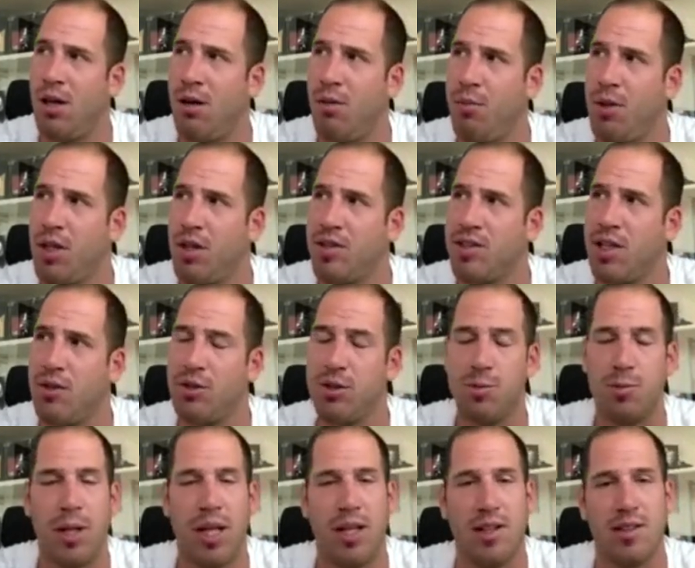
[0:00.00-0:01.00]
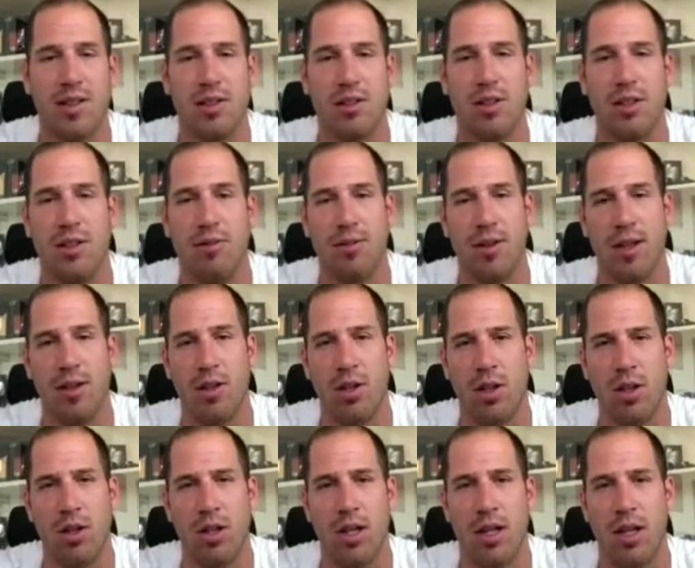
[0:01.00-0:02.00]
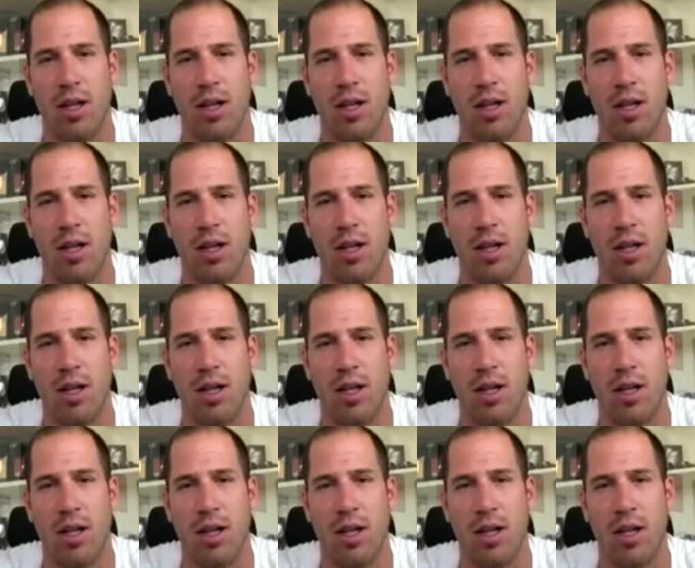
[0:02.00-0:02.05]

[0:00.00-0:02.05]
because I was playing center defender,